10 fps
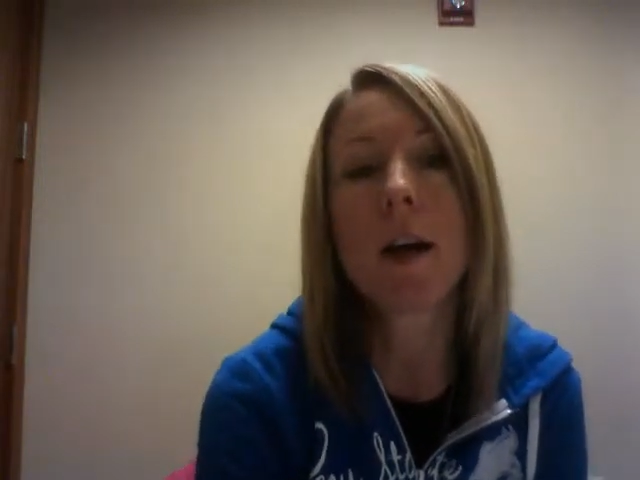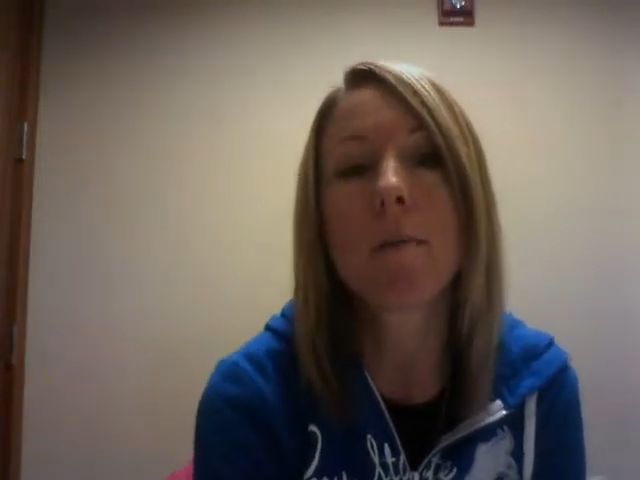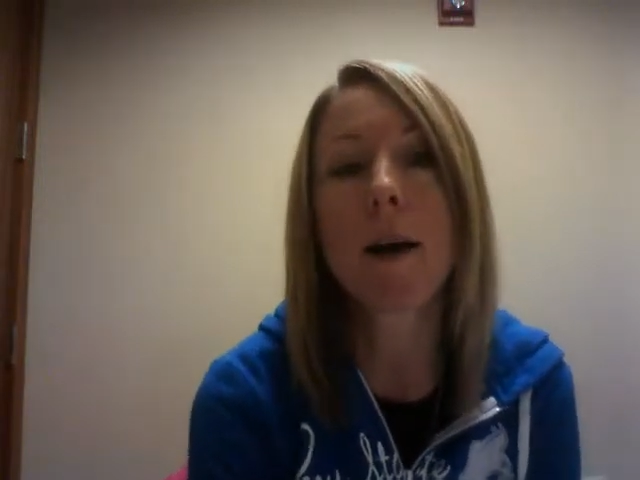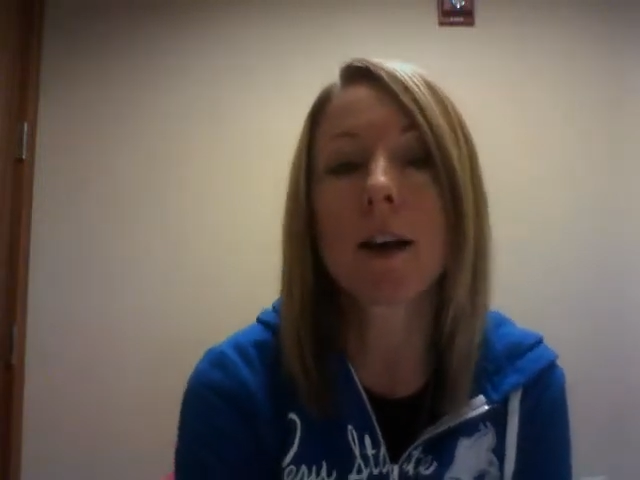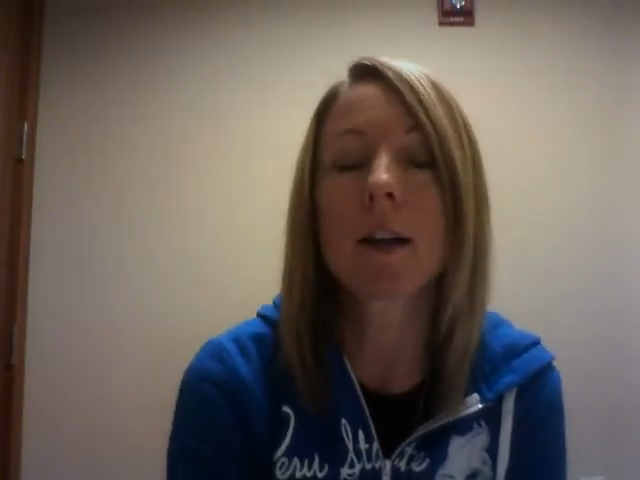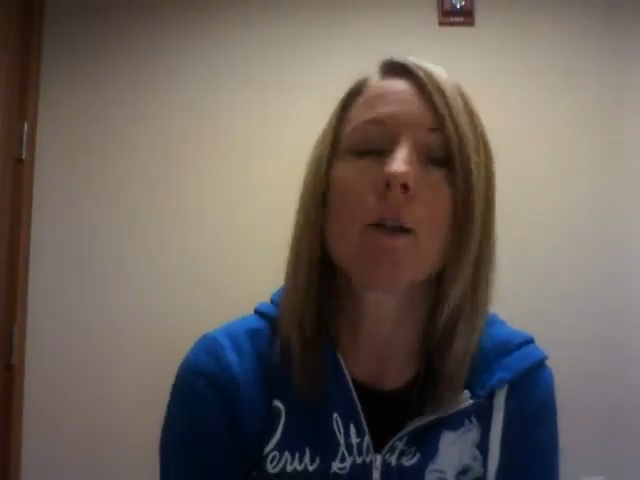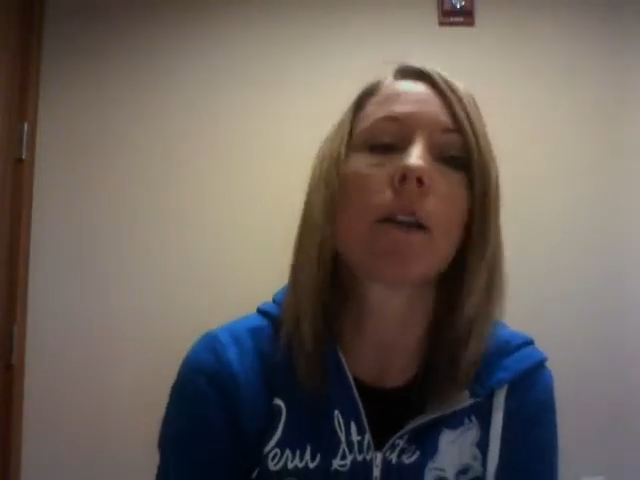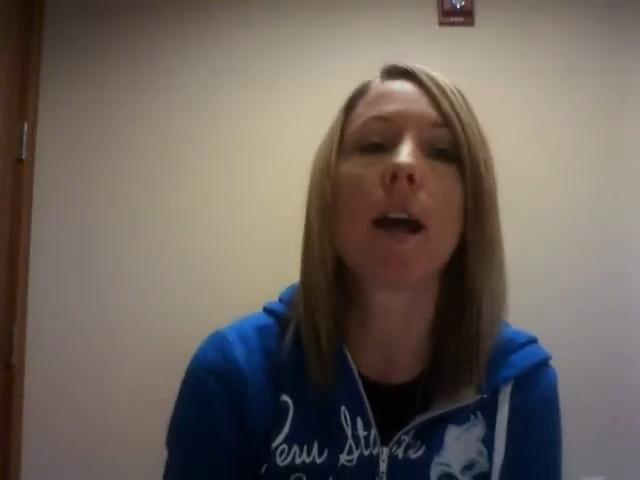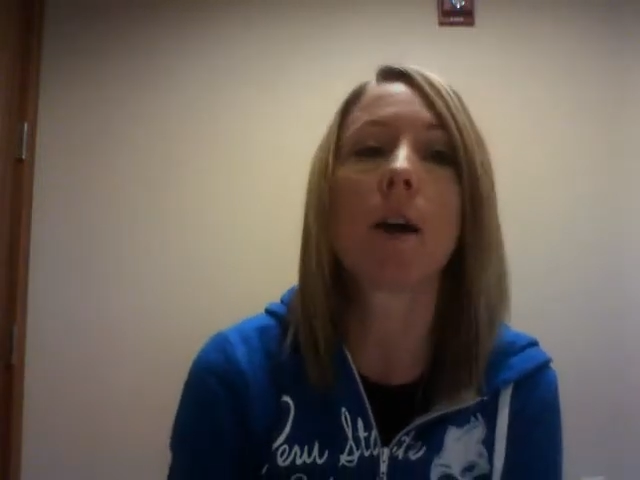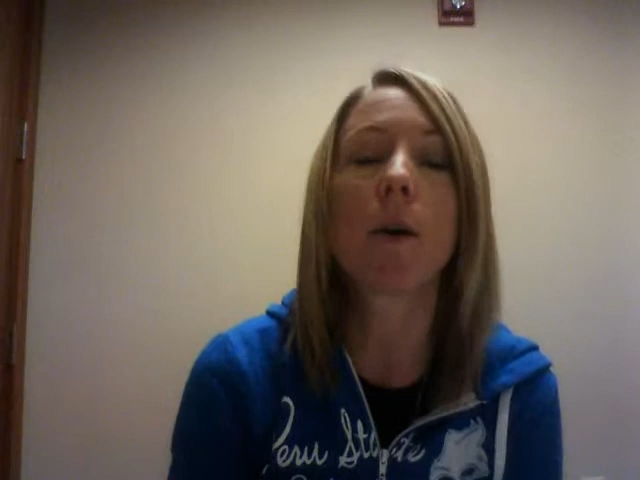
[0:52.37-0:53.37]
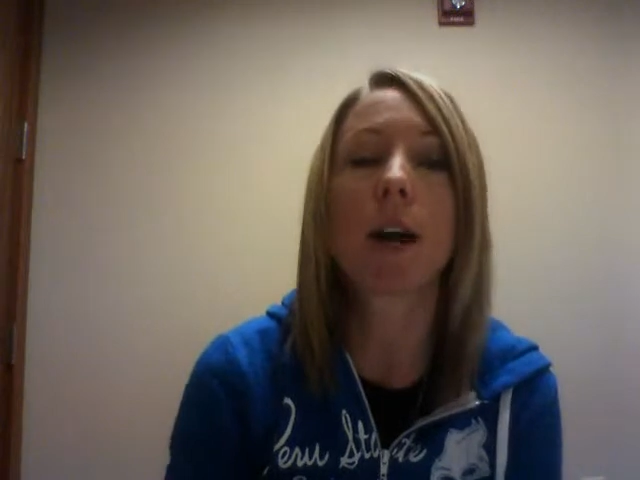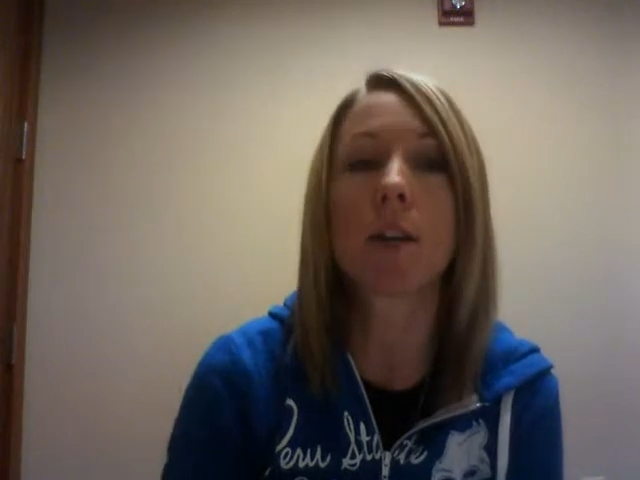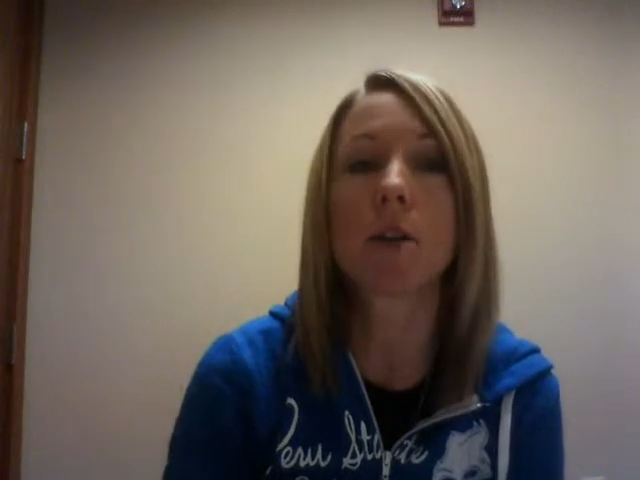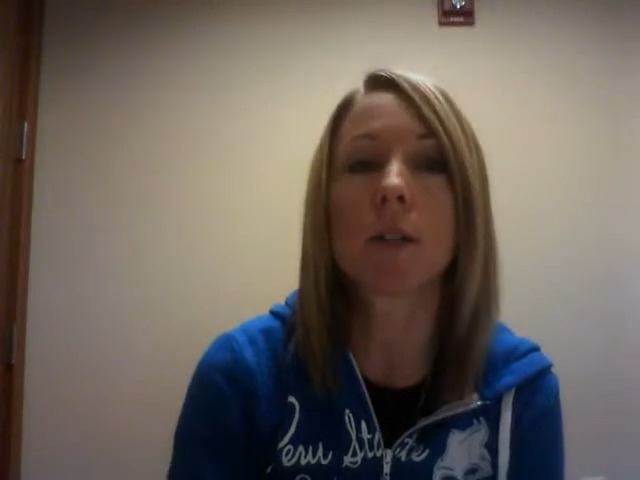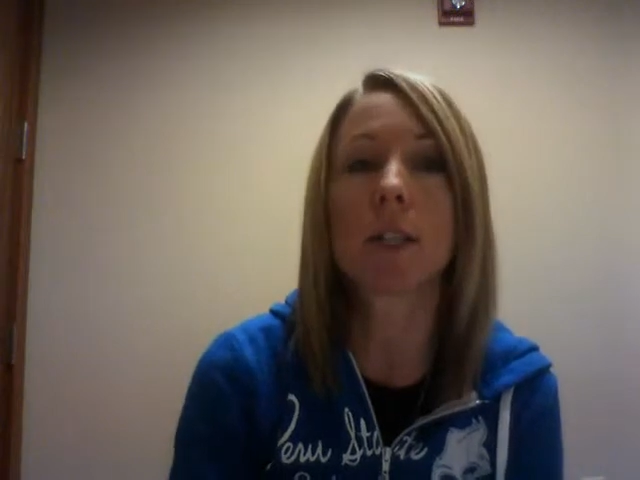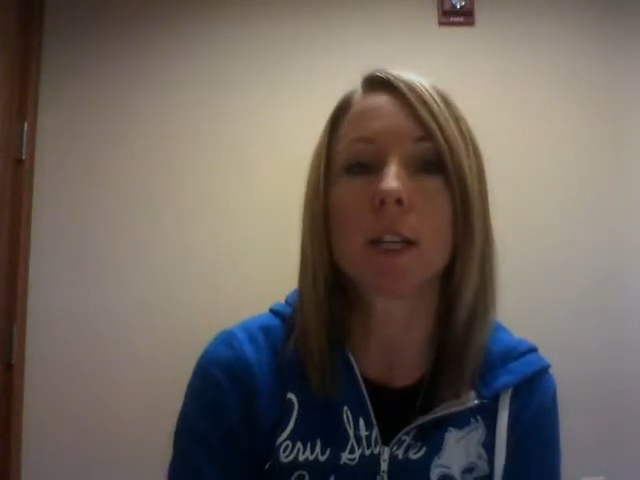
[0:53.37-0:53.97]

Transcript: about it and how I used